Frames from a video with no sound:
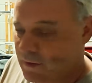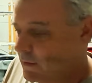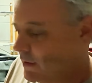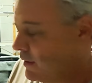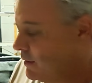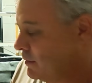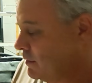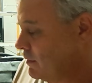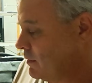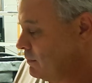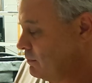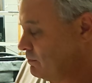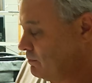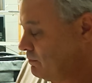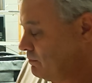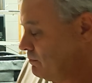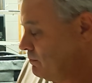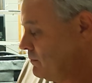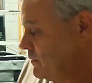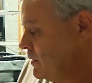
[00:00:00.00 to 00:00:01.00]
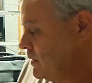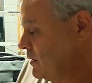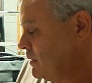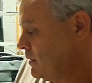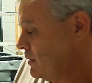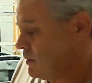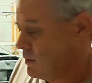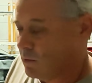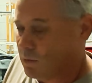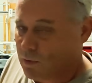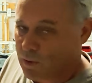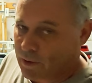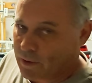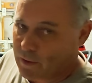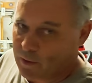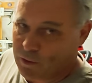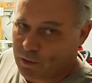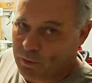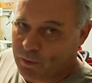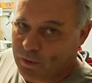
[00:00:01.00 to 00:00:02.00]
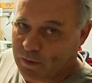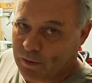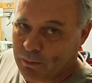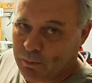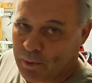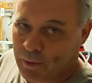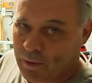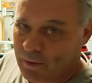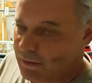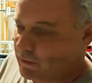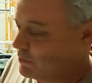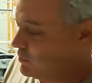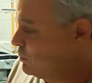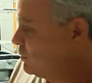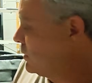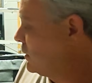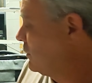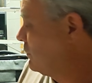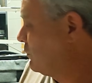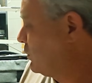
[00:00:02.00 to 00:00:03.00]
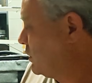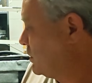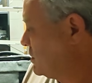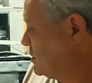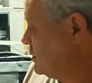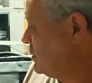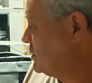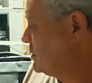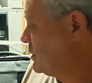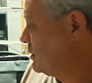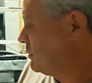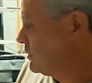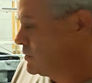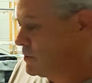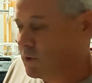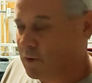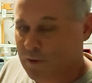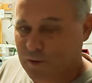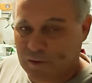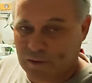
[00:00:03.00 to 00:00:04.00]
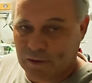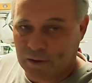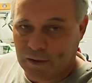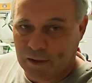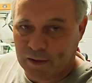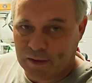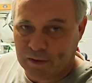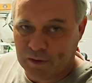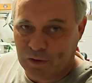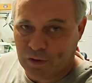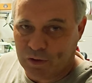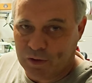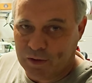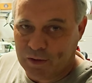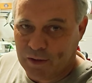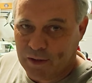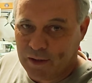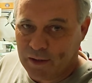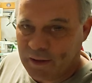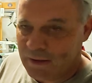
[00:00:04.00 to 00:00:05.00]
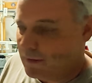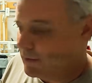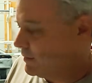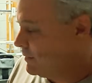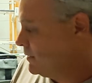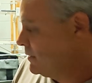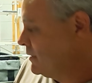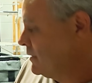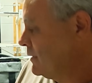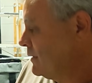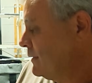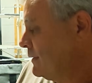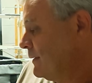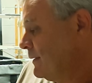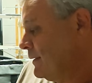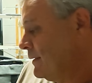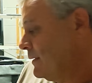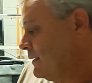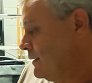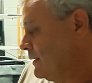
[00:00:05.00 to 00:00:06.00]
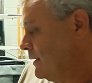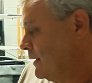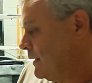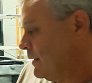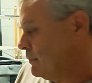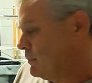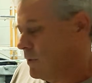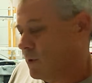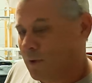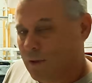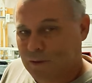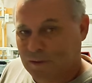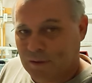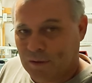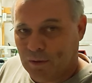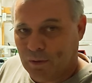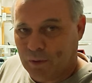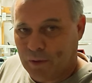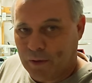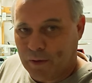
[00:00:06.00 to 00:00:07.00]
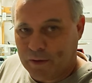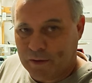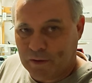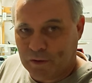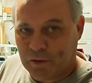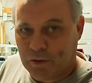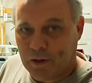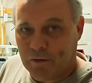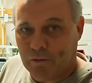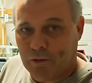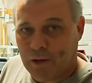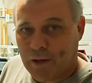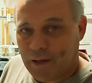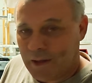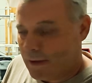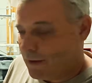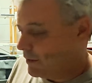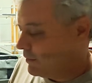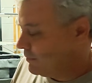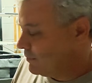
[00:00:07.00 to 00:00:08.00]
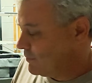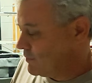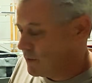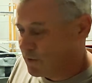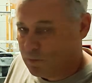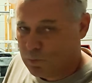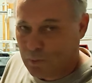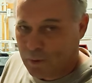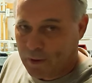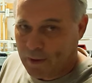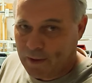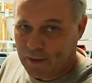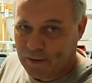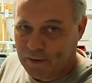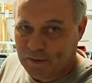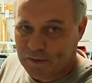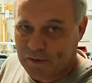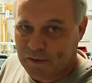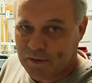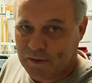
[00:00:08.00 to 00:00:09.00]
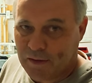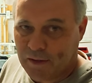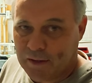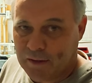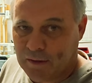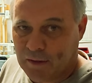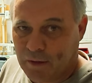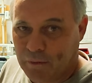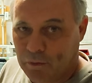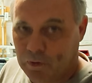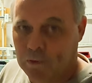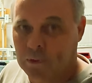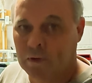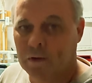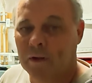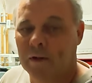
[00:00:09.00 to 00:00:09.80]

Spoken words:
and that, all I can do is compare it to what I was using, which is the X9D, and like I said, although that's a great radio, this one is just next level.